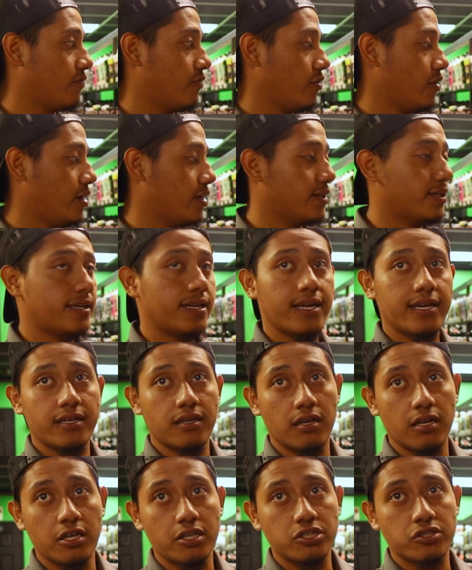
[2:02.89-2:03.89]
for any like
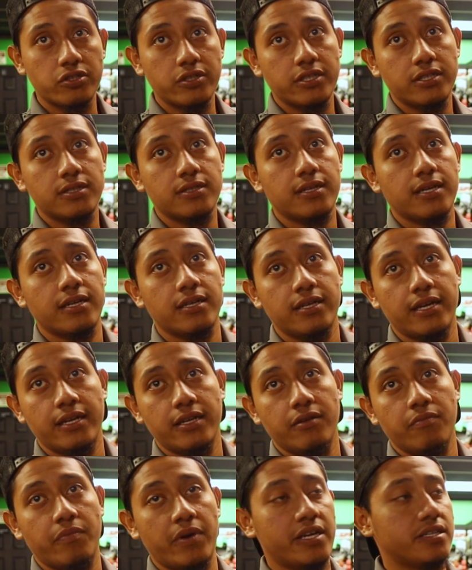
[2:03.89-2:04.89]
luxury and
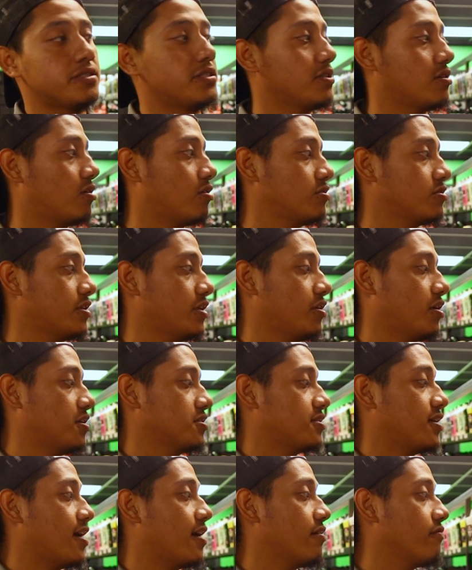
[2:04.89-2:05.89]
any basic cars that you
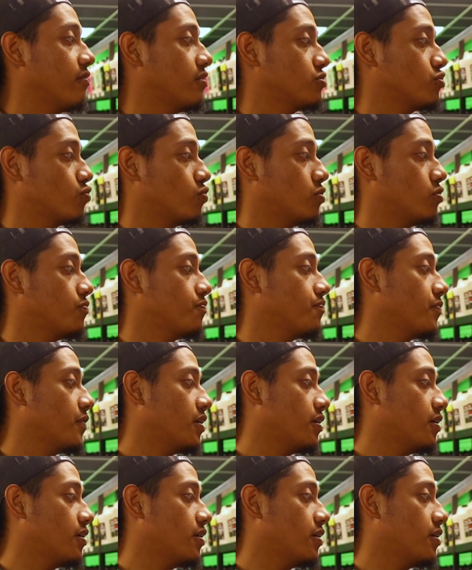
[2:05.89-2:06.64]
guys have as well.